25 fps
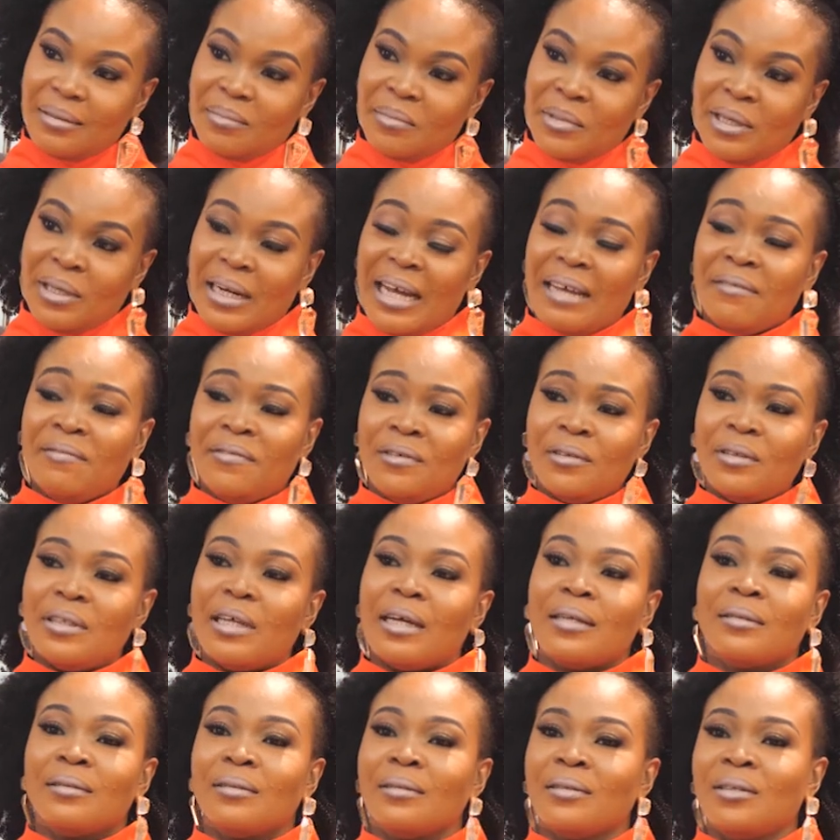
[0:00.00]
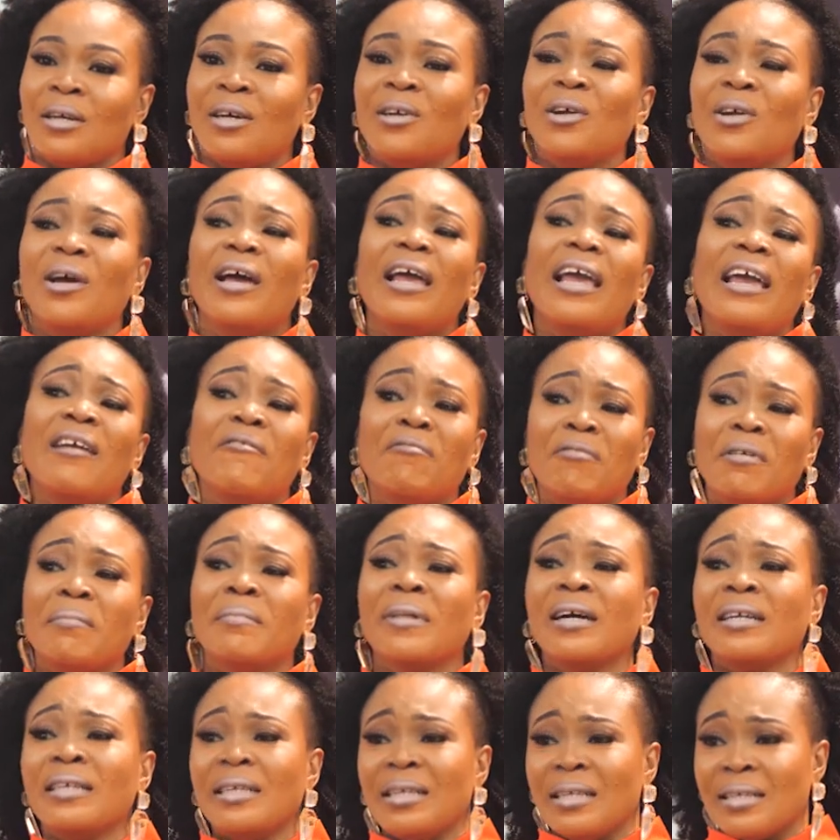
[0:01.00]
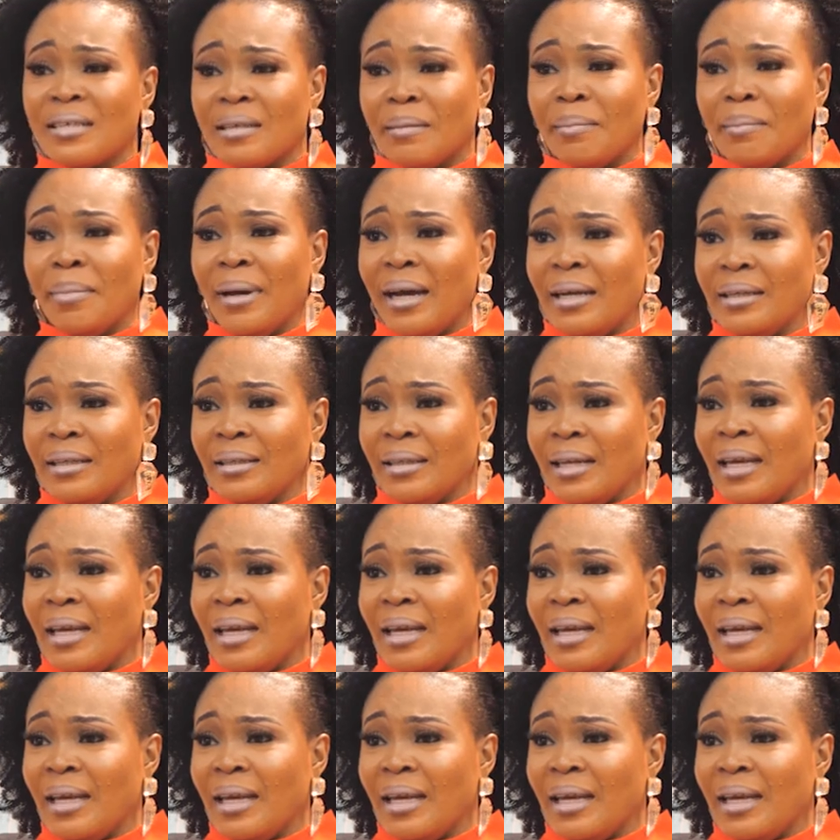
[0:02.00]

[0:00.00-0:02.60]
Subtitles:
but I feel that not every man needs the padding.